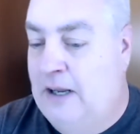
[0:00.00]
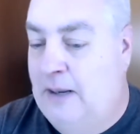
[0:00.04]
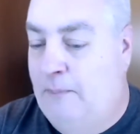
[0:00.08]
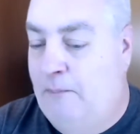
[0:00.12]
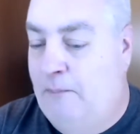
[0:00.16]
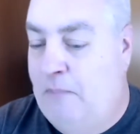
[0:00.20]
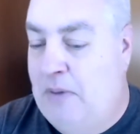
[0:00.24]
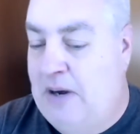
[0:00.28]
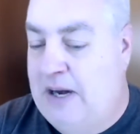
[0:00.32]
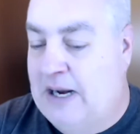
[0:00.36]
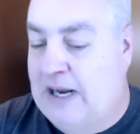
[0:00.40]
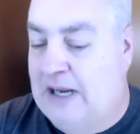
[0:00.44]

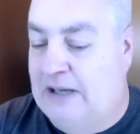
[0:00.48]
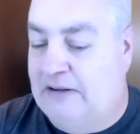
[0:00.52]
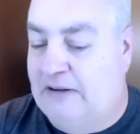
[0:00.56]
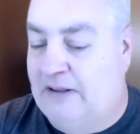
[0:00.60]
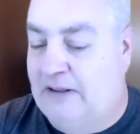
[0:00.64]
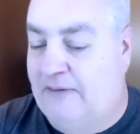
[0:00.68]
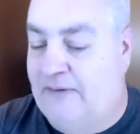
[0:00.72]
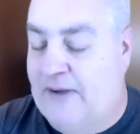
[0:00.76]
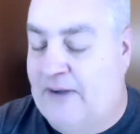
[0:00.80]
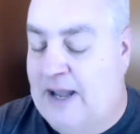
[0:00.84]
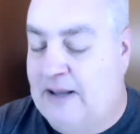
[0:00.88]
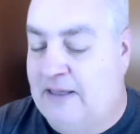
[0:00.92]
because
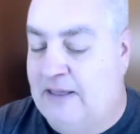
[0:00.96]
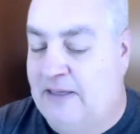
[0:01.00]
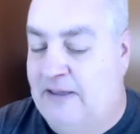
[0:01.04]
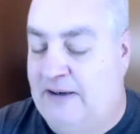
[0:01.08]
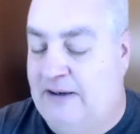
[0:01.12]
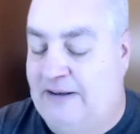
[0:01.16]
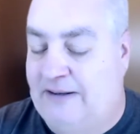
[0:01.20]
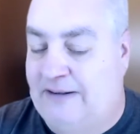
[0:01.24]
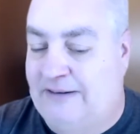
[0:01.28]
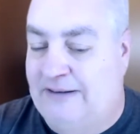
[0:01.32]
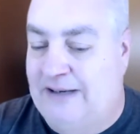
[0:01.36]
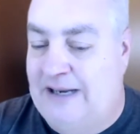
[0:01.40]
the fact that
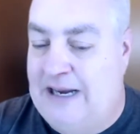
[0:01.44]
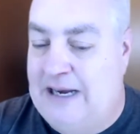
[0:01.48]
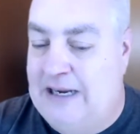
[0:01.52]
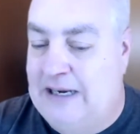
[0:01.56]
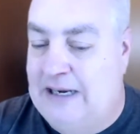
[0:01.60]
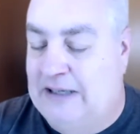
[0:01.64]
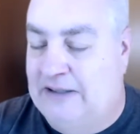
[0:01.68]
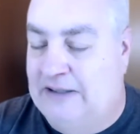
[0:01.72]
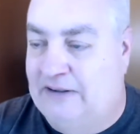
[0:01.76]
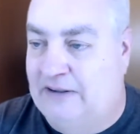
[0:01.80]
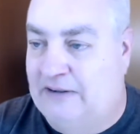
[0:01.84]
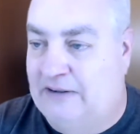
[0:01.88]
it's seen
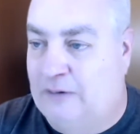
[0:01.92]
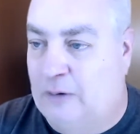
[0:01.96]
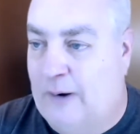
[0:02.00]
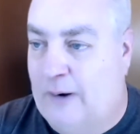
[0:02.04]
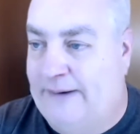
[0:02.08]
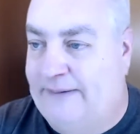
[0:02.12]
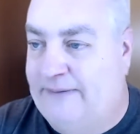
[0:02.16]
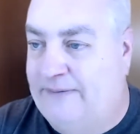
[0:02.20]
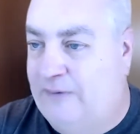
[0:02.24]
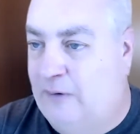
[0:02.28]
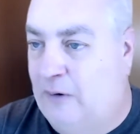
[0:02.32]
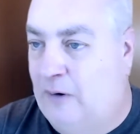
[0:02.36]
as a
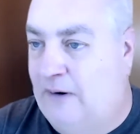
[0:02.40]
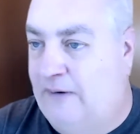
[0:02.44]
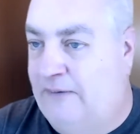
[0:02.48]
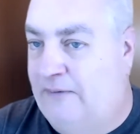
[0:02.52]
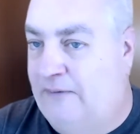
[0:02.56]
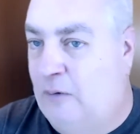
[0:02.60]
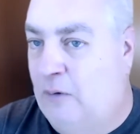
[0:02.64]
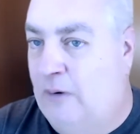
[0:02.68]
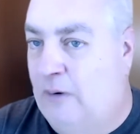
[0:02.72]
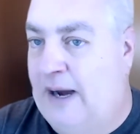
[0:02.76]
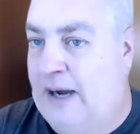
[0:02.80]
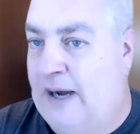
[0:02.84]
SOC
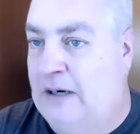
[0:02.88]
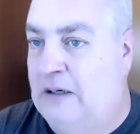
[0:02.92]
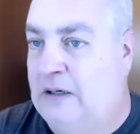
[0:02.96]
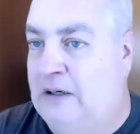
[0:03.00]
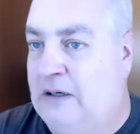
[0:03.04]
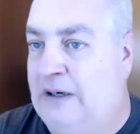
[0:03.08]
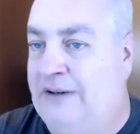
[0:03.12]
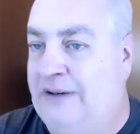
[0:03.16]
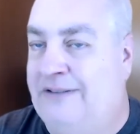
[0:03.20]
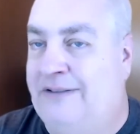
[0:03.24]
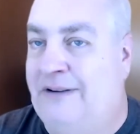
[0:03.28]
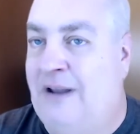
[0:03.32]
404
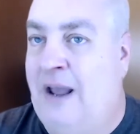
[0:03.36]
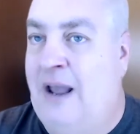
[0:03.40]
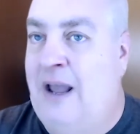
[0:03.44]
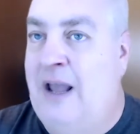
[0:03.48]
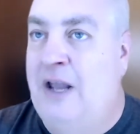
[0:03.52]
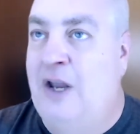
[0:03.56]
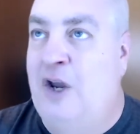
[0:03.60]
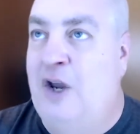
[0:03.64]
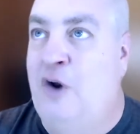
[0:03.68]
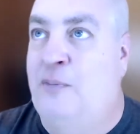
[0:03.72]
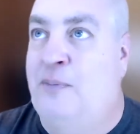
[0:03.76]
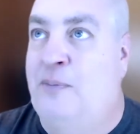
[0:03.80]
error,
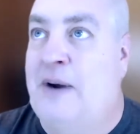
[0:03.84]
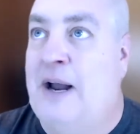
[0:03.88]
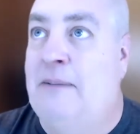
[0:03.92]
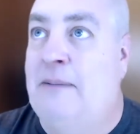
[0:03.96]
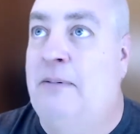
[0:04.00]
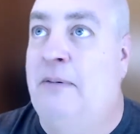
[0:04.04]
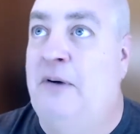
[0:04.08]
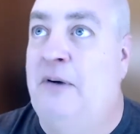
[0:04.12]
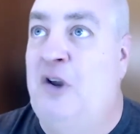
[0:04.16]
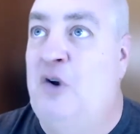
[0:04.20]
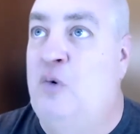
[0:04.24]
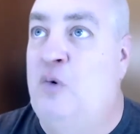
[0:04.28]
you
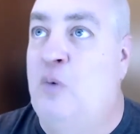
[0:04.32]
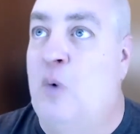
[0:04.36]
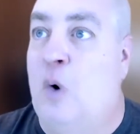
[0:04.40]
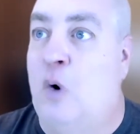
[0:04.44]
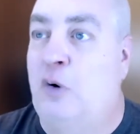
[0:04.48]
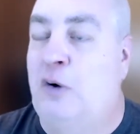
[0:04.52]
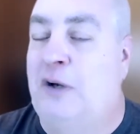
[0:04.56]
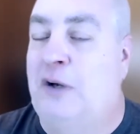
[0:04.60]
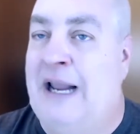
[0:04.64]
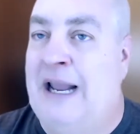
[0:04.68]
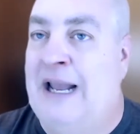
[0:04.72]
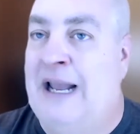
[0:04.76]
probably
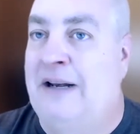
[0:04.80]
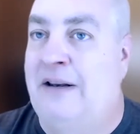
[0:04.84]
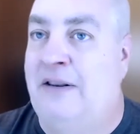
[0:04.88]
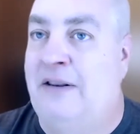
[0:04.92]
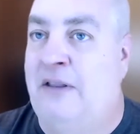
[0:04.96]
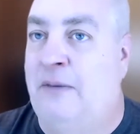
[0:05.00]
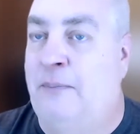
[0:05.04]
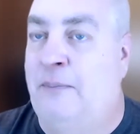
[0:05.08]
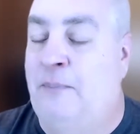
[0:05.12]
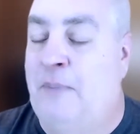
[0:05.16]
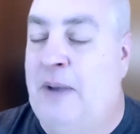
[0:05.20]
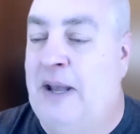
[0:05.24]
won't get
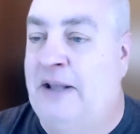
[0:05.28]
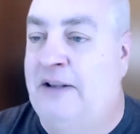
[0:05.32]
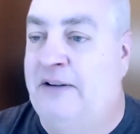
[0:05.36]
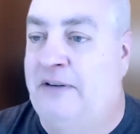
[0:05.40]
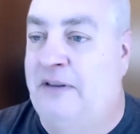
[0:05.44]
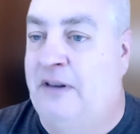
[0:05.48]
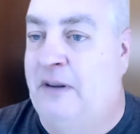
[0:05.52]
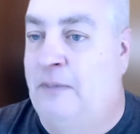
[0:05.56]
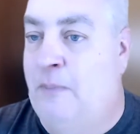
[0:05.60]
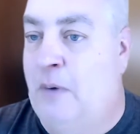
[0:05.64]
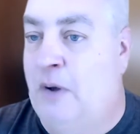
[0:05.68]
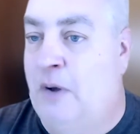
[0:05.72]

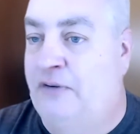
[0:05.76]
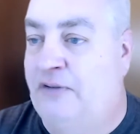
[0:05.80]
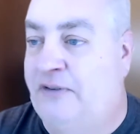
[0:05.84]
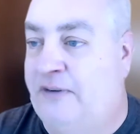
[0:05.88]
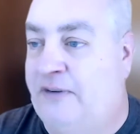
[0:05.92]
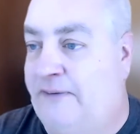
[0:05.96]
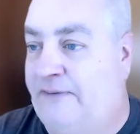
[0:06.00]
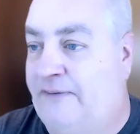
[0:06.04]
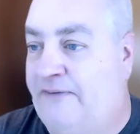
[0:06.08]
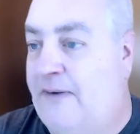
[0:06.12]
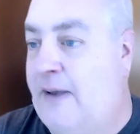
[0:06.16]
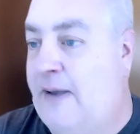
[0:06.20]
the most
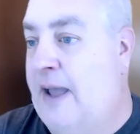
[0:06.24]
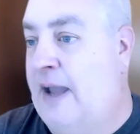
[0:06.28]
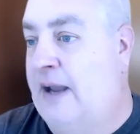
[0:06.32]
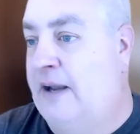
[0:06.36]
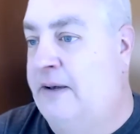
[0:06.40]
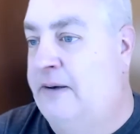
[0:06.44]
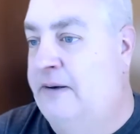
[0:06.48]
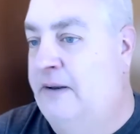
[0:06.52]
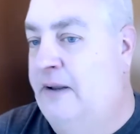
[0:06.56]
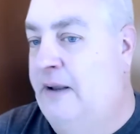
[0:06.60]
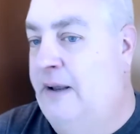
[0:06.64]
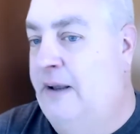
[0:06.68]

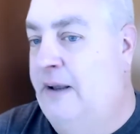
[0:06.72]
effect.